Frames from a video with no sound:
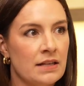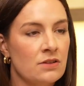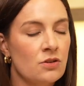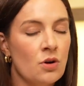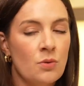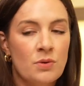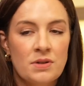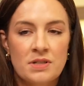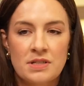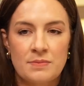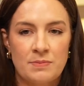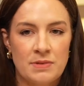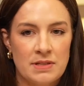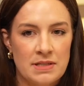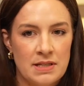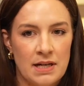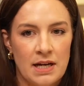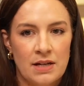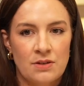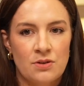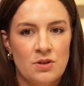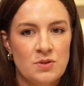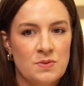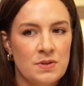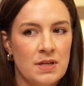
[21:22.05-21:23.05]
no one's been
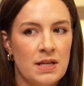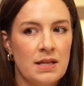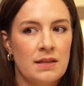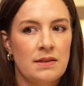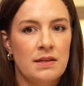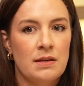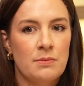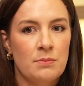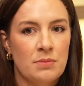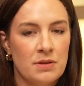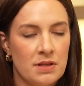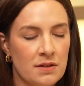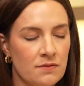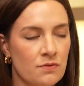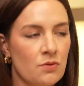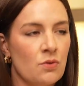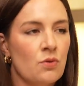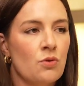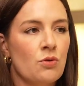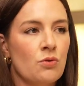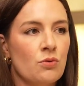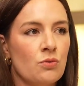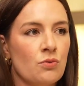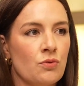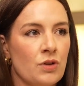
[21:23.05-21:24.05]
diagnosed with anything, but they've
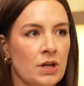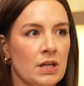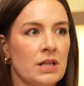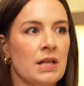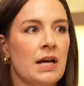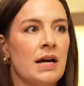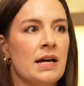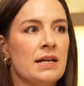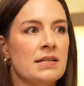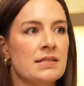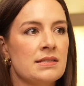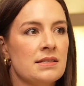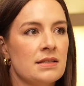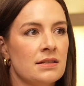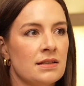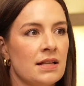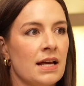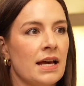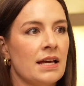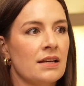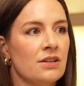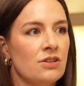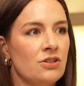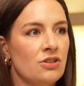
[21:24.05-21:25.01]
all realized that, like,